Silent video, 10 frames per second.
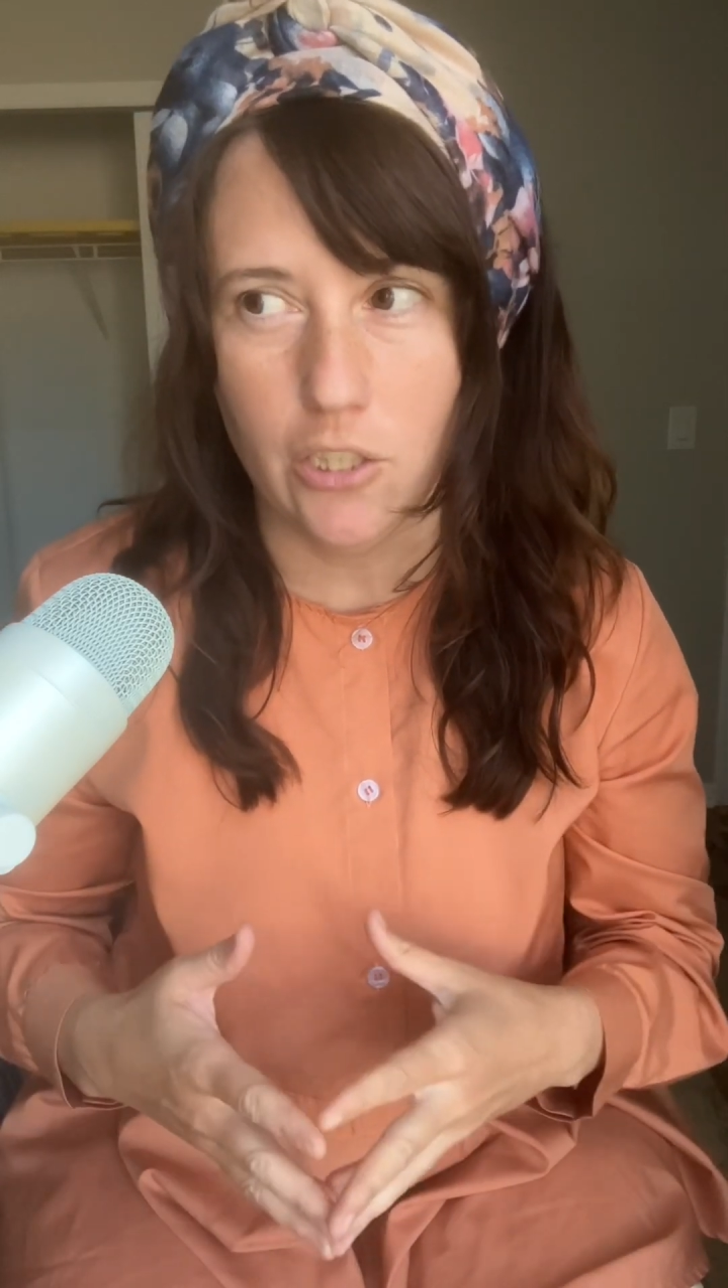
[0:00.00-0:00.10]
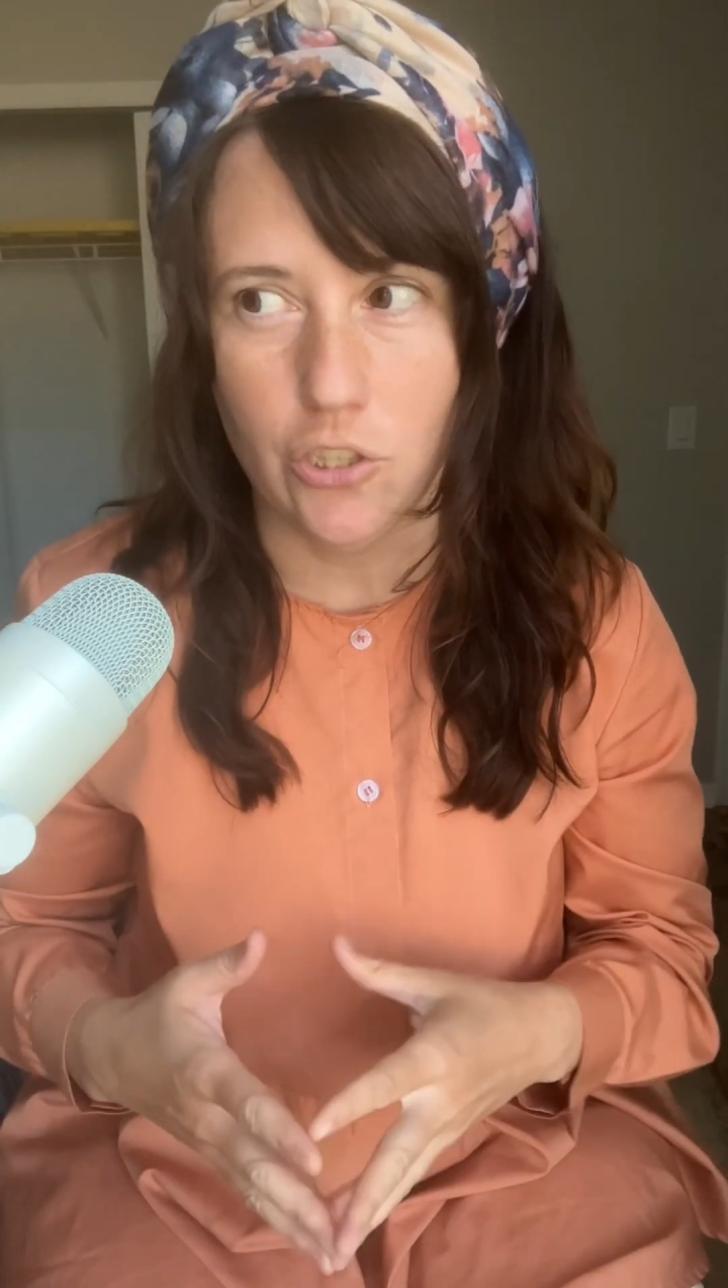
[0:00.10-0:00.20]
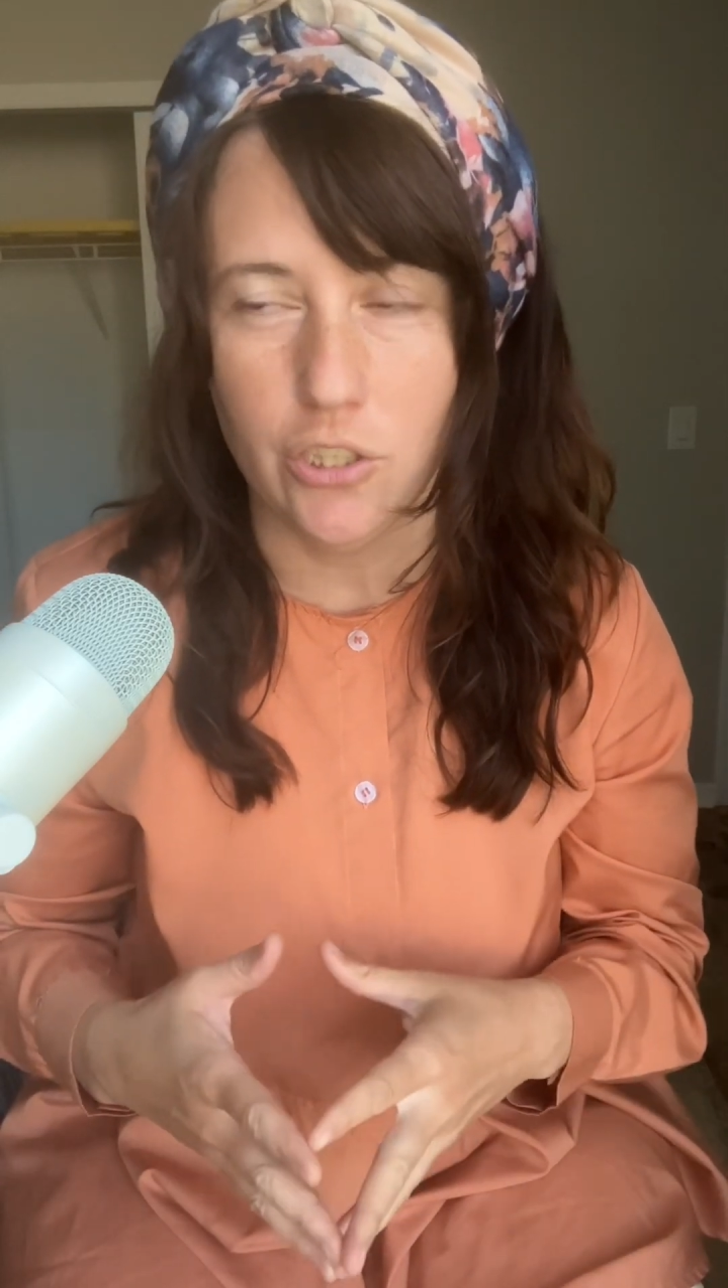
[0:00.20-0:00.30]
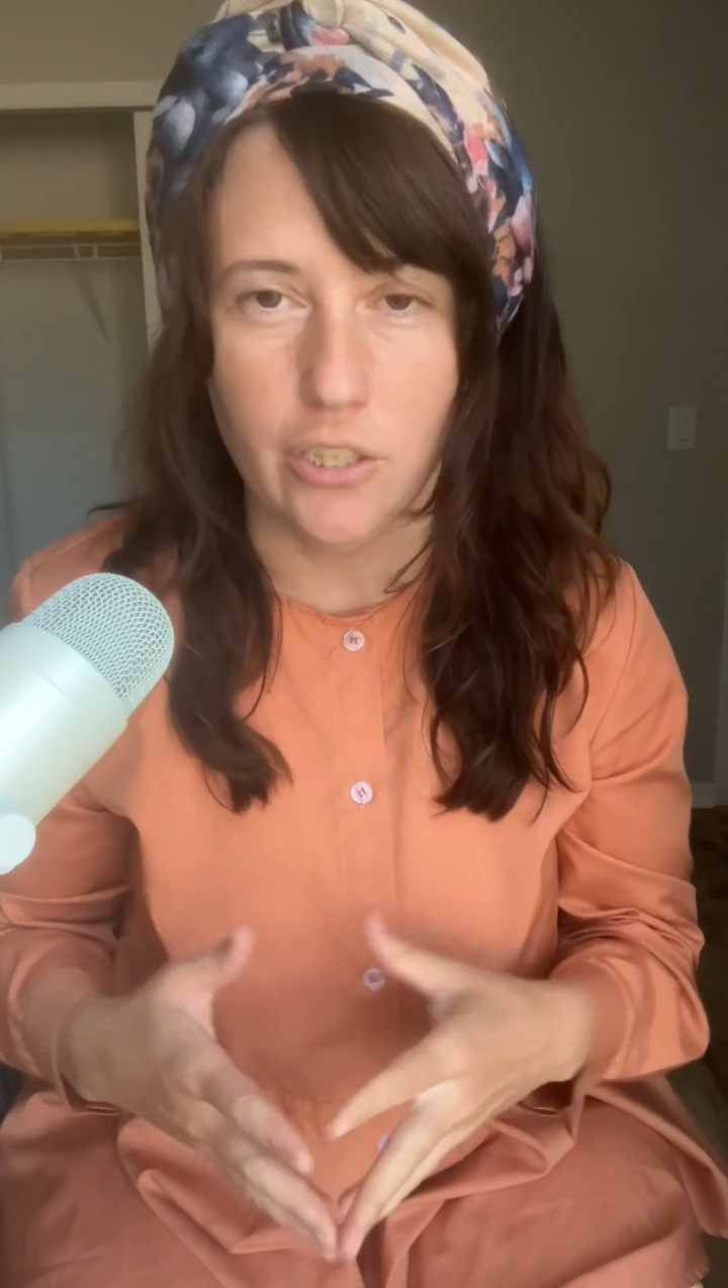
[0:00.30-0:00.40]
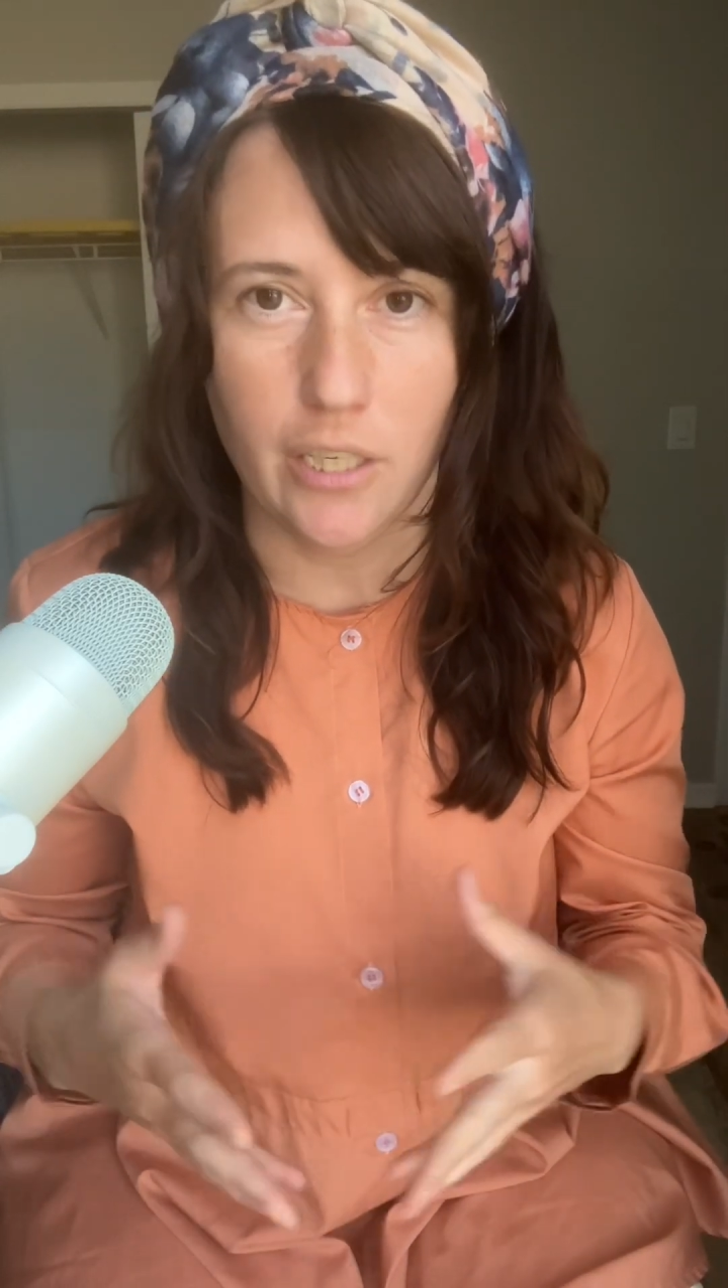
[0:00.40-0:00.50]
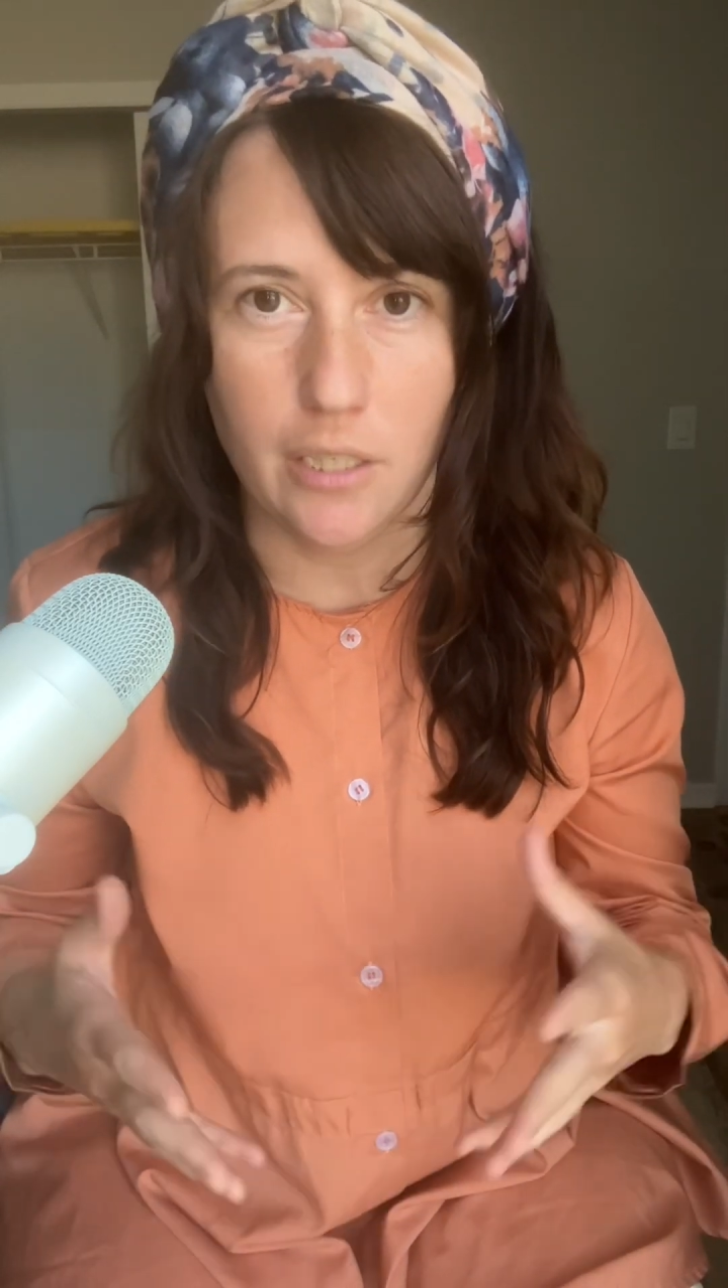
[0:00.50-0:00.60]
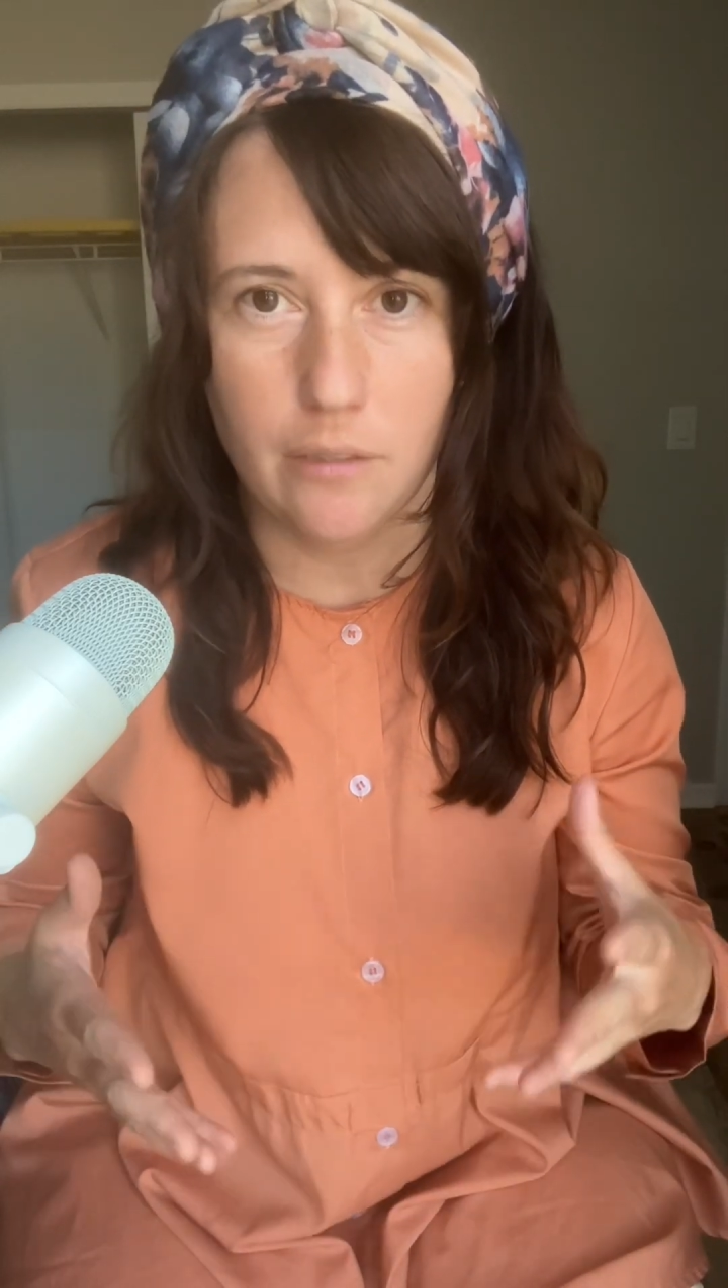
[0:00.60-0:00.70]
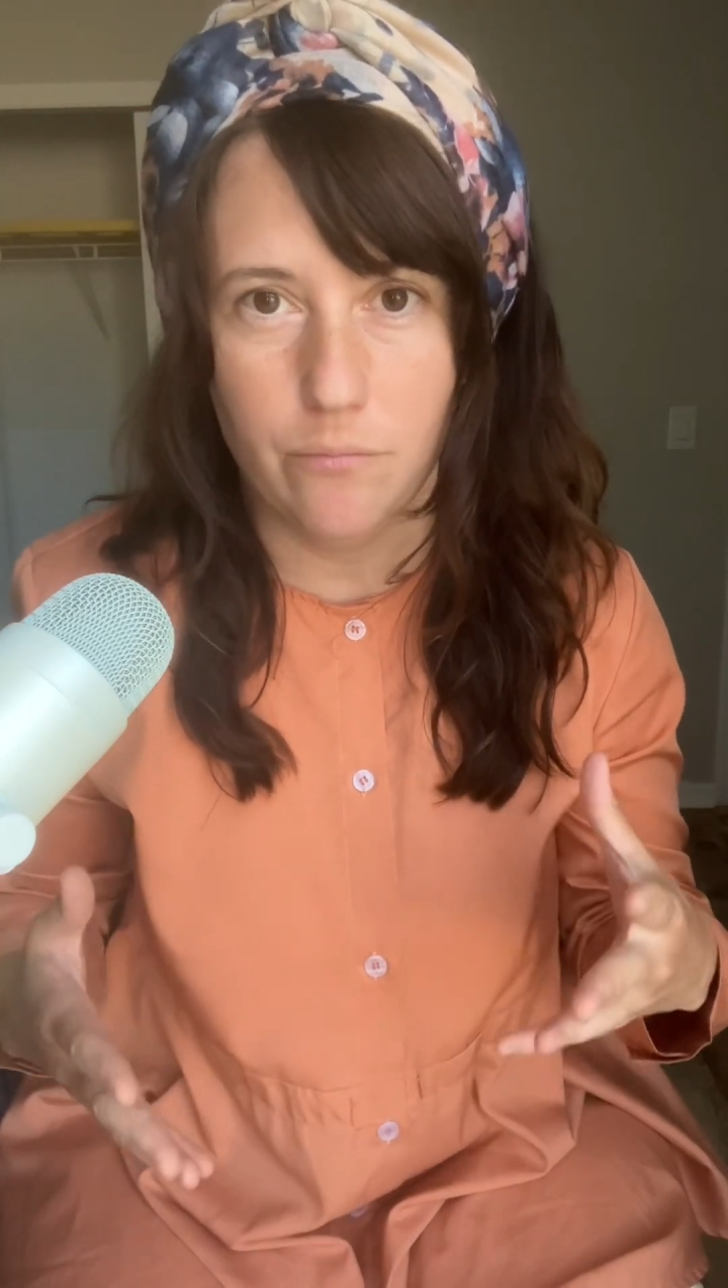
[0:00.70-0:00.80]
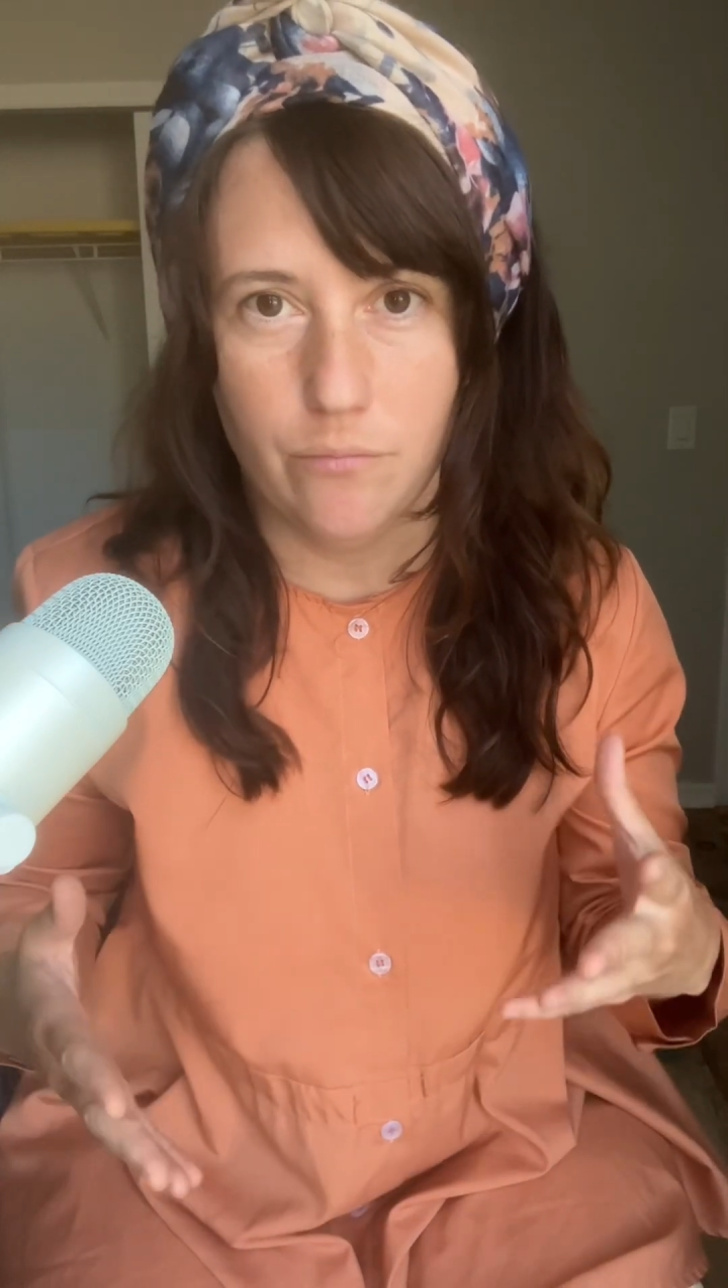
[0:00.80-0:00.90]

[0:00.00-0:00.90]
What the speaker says: just think